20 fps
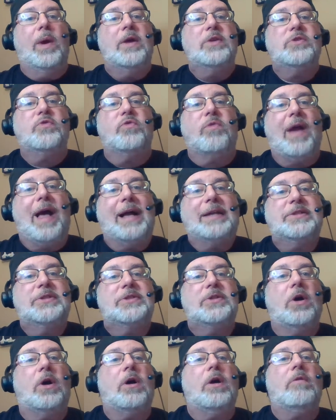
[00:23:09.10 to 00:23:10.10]
Where's
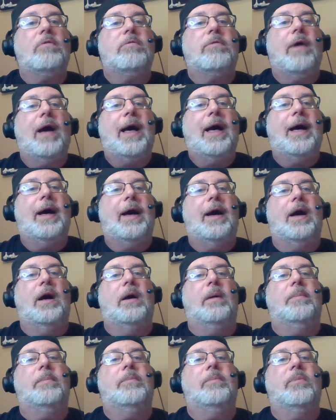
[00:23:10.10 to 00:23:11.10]
Rockstar
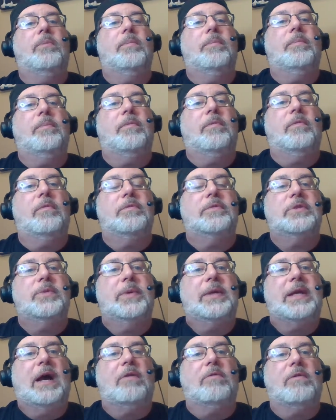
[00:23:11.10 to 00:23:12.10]
Rob?
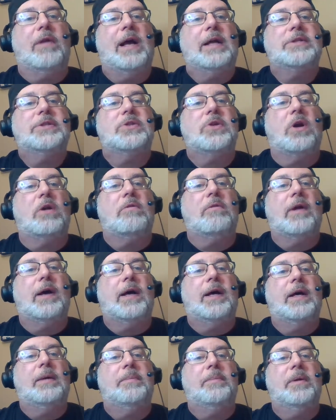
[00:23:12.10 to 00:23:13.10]
So we got Rockstar
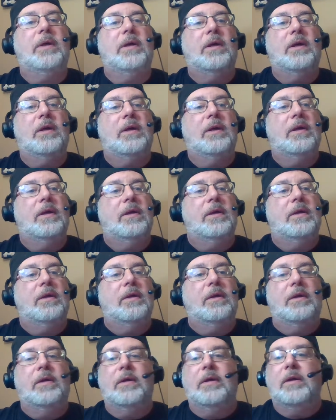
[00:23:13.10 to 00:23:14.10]
Rob,
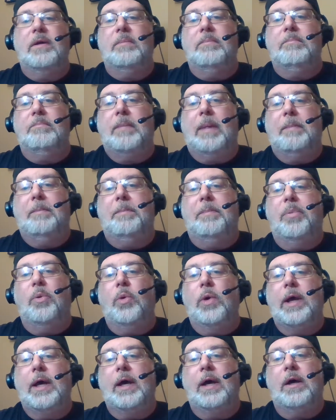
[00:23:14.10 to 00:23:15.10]
my
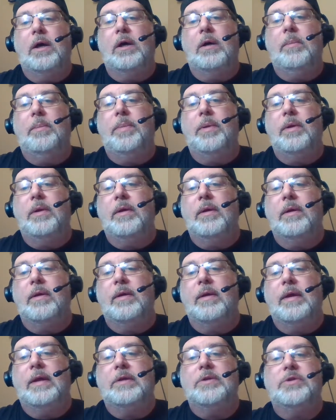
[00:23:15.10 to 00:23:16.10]
boy Hub,
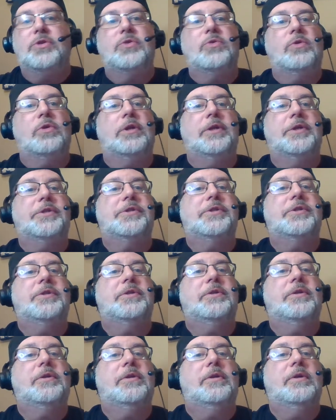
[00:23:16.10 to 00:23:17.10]
and
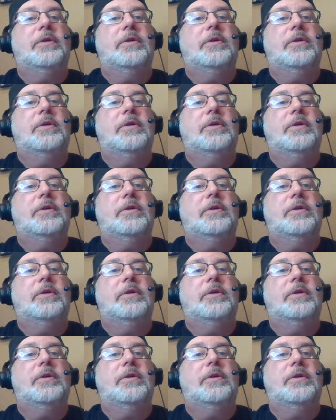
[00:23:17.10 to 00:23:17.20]
George.